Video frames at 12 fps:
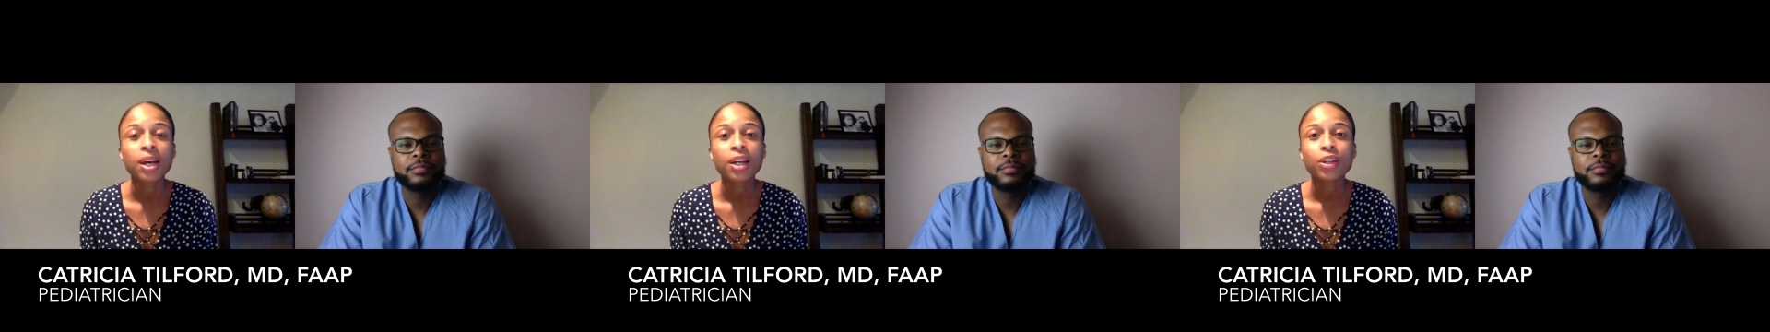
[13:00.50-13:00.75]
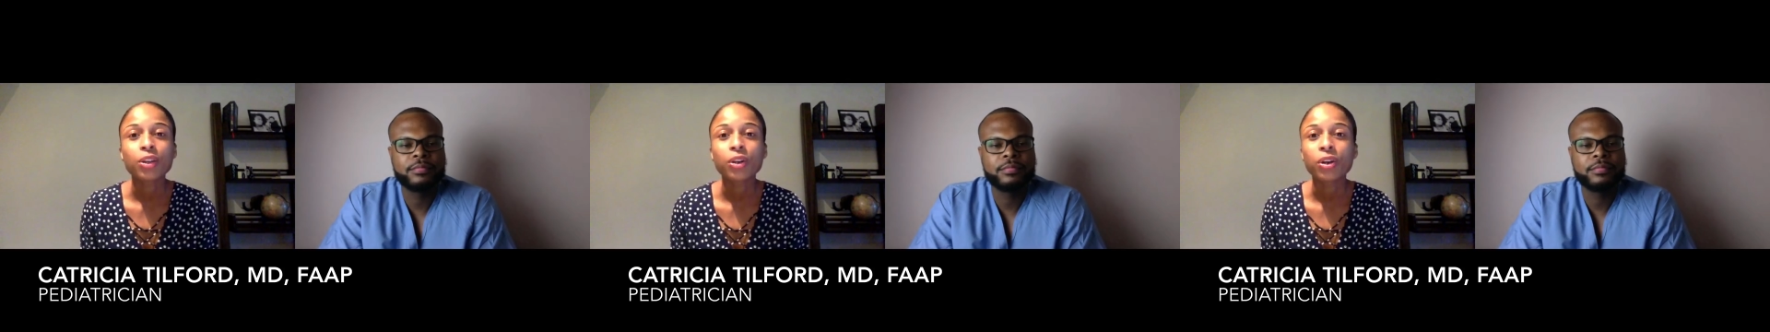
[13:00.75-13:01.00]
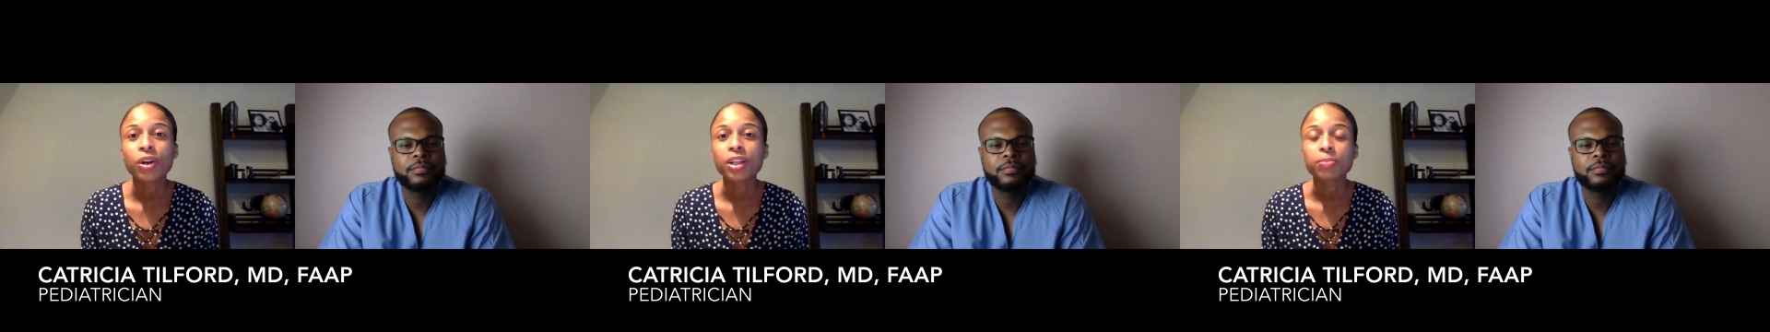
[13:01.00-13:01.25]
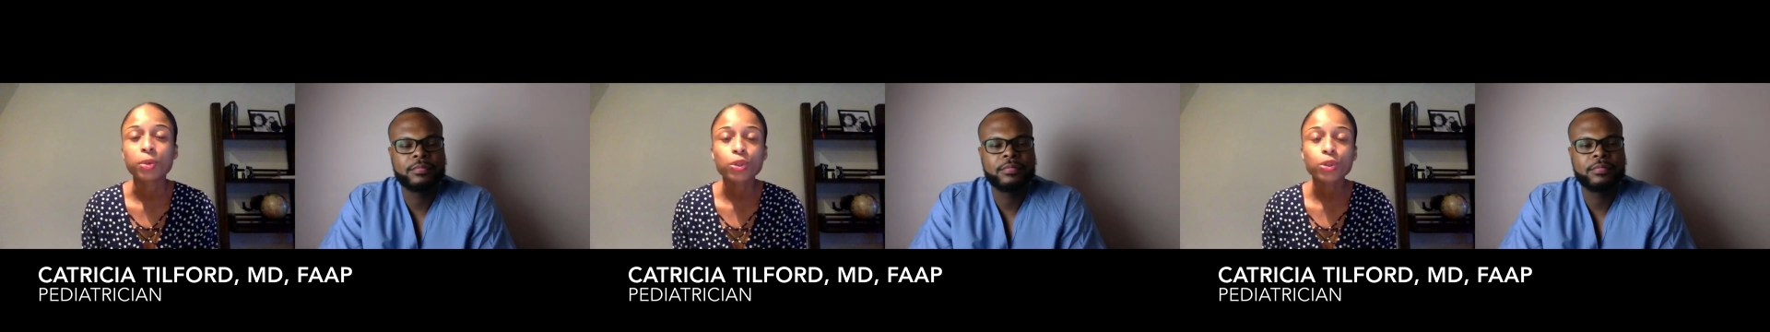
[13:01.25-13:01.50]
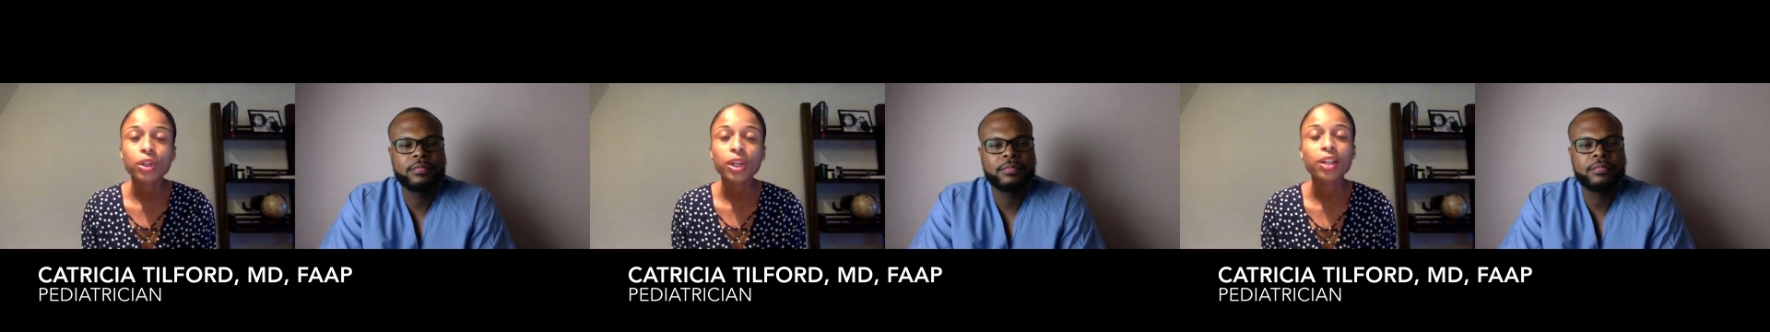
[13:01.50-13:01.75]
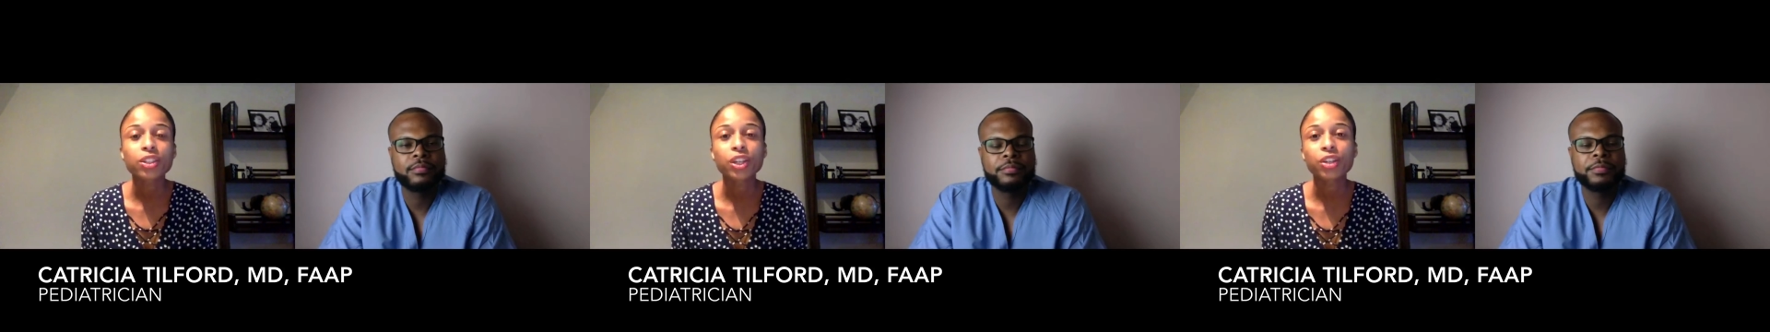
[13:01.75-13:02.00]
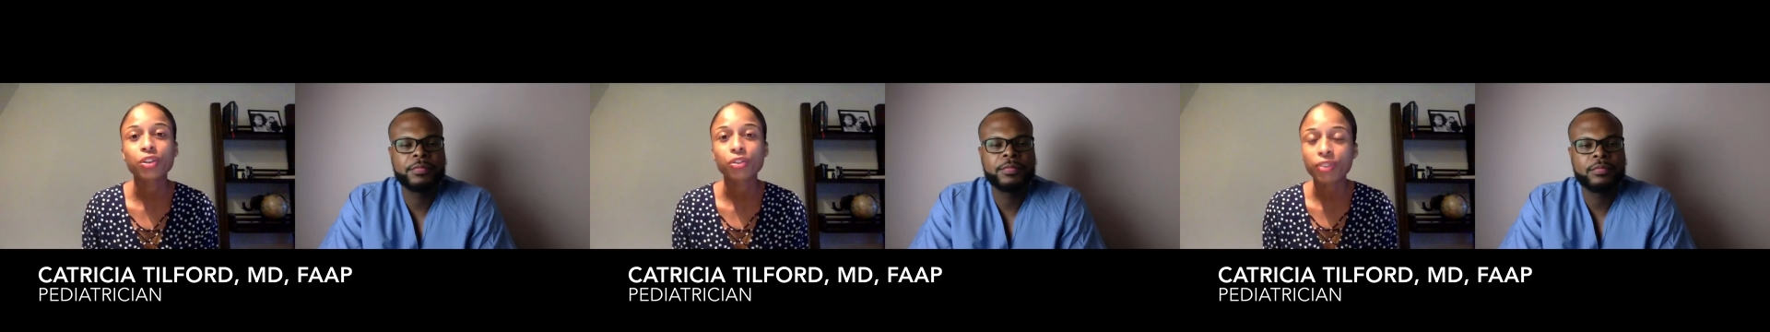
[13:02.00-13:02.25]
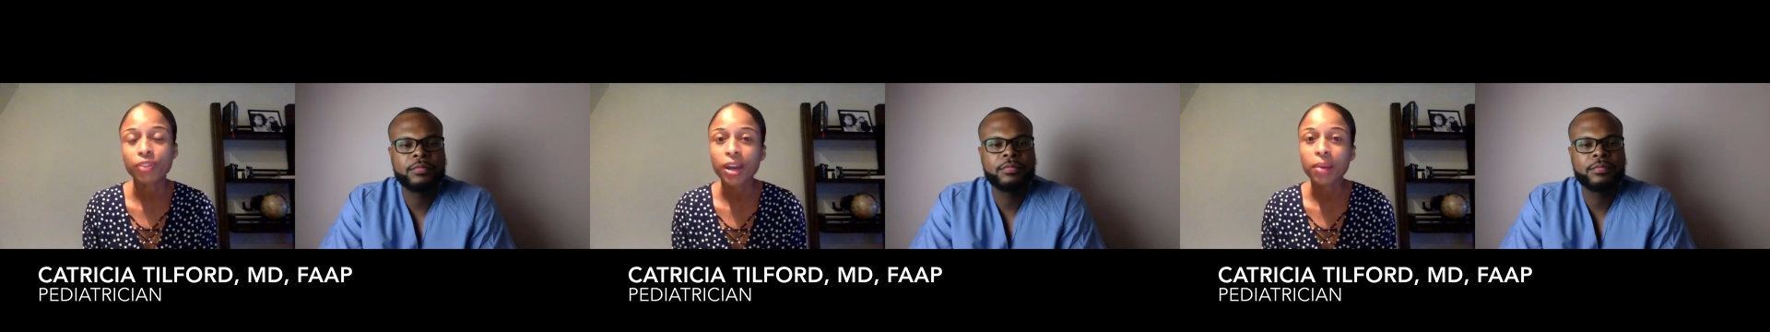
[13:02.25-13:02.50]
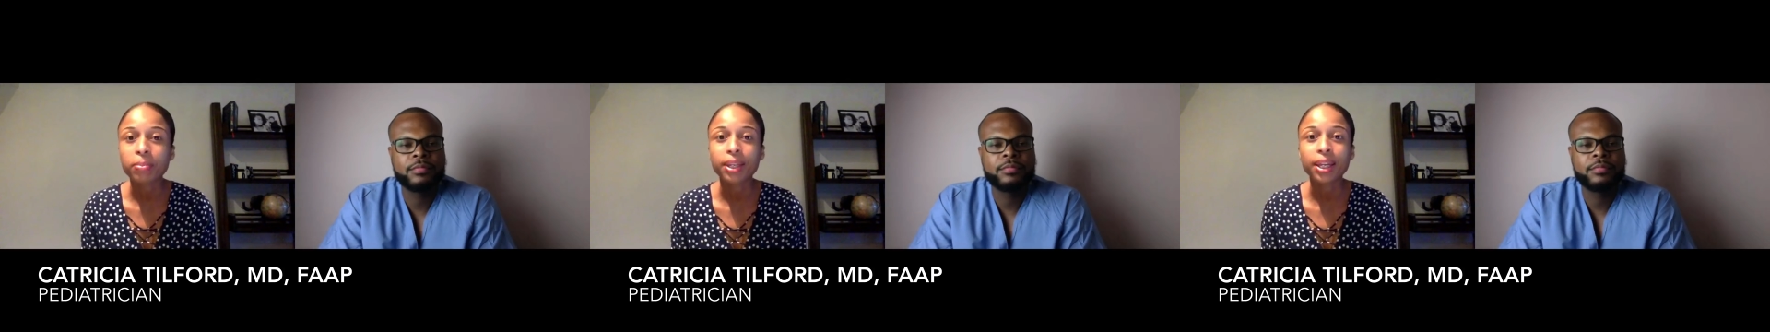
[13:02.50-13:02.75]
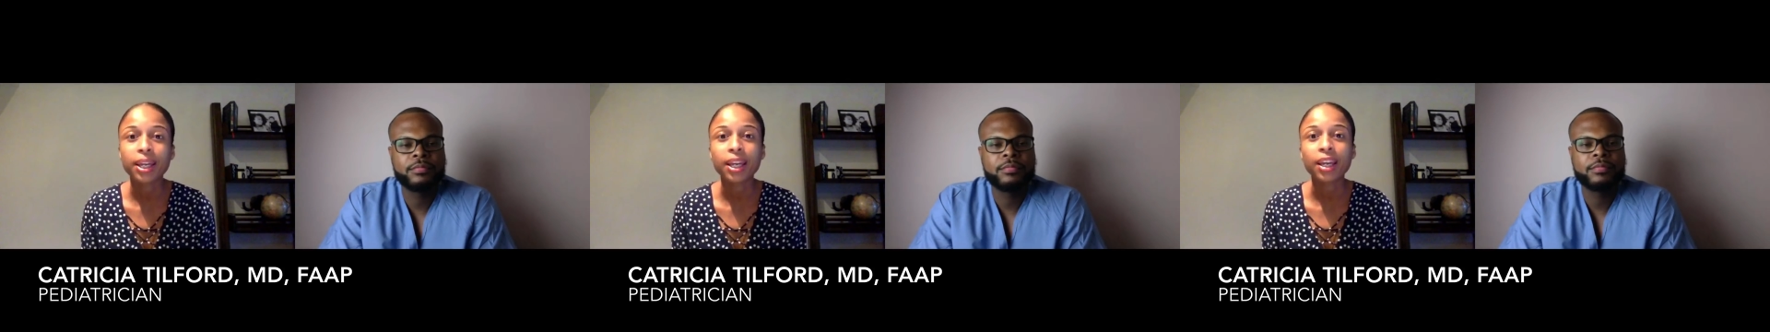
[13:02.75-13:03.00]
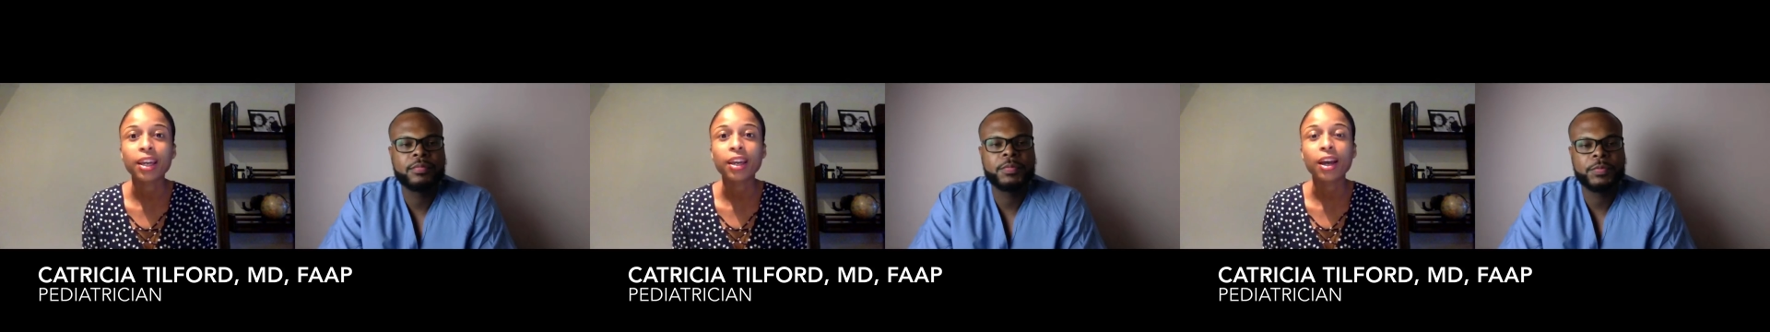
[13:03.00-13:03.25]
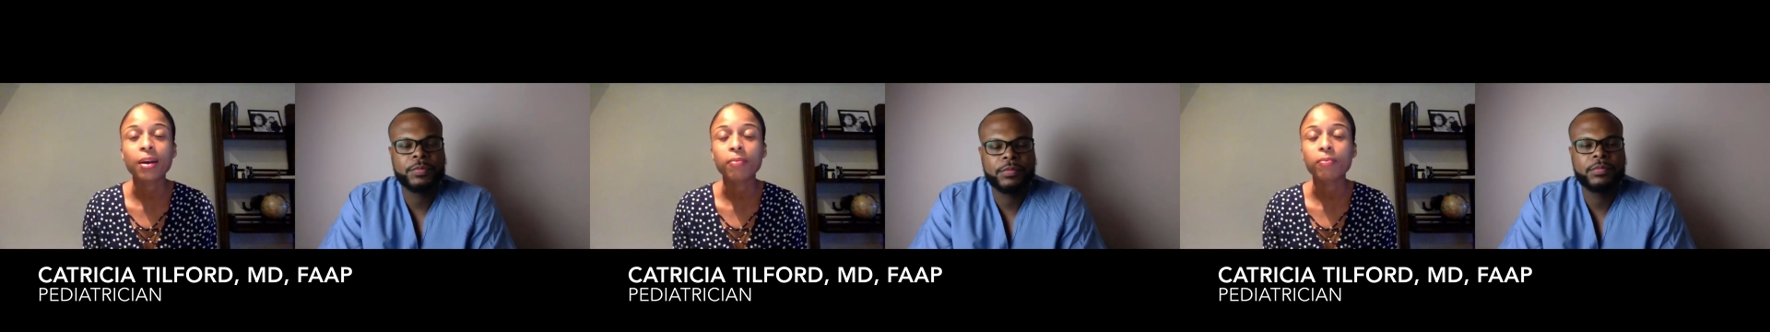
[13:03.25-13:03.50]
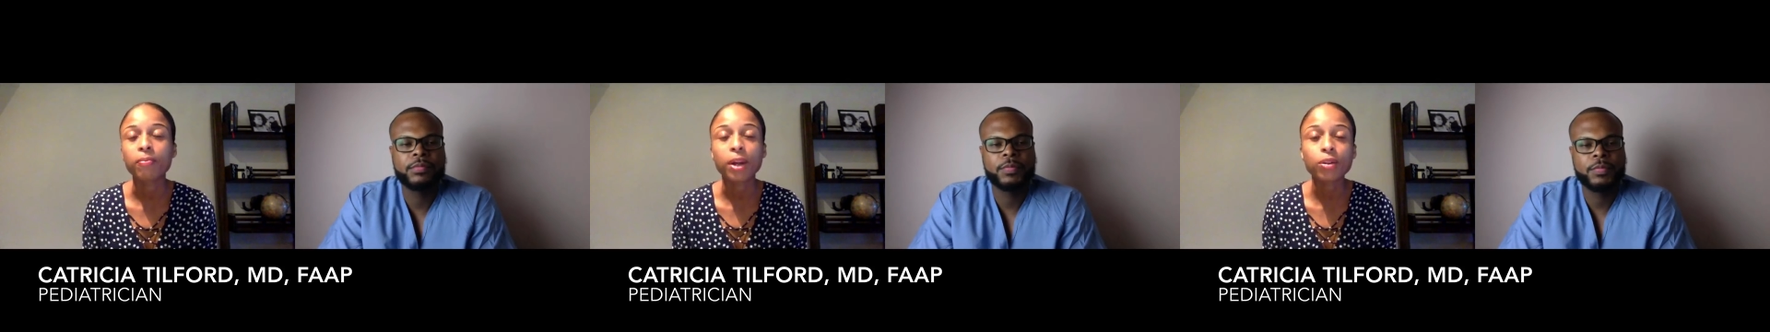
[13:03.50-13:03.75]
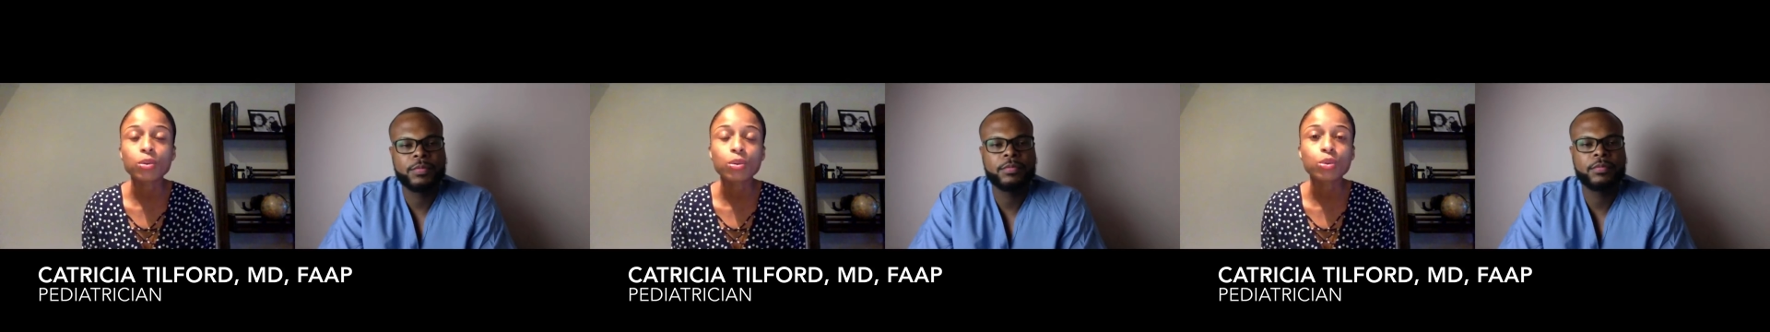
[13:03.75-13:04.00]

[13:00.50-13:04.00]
Speaker 1: your spiritual connection, your family, um, medical